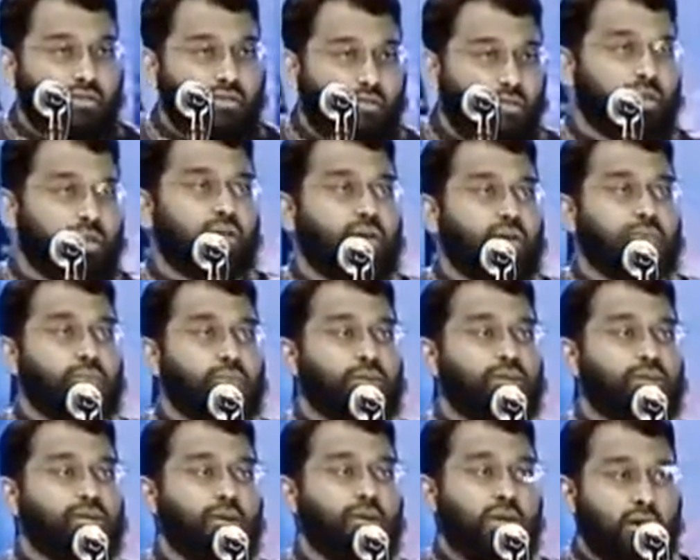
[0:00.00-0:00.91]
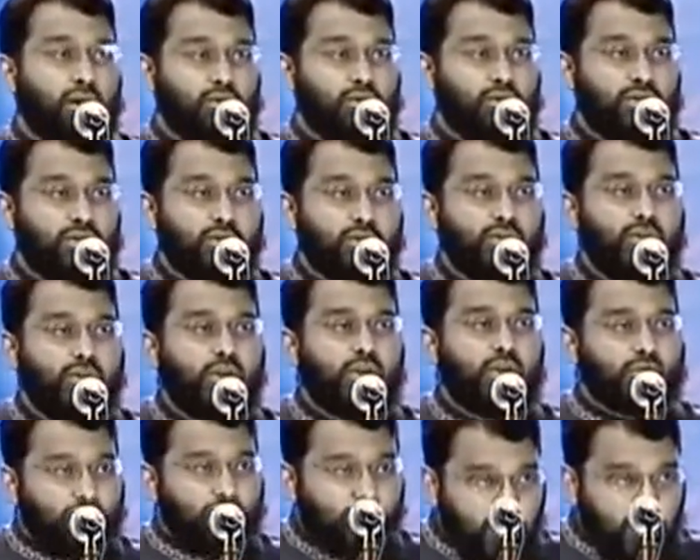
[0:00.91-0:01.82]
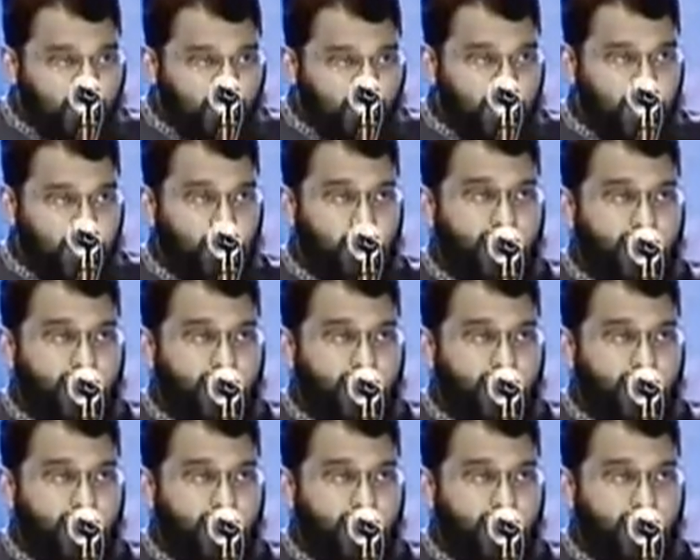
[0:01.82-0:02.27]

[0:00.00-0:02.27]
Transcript: which cannot be done in our times. So you